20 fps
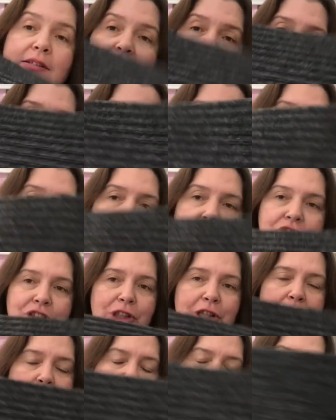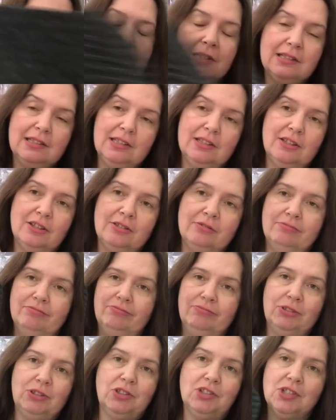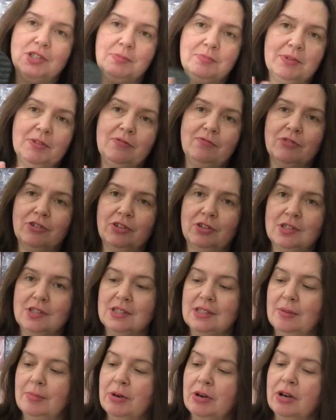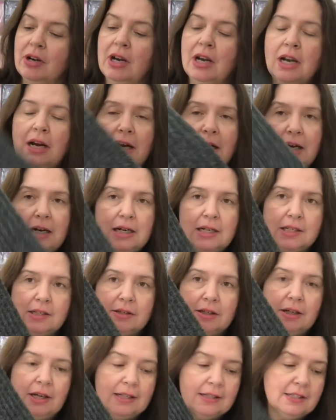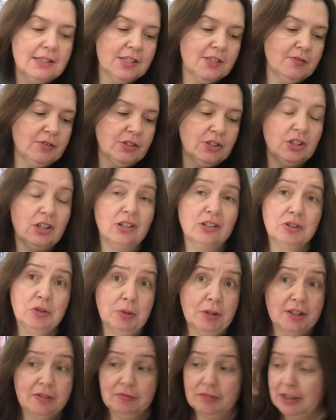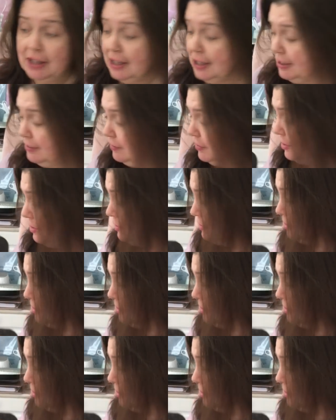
something really cheap that, you know, would just be for the summer. So I got this for a dollar twenty-five at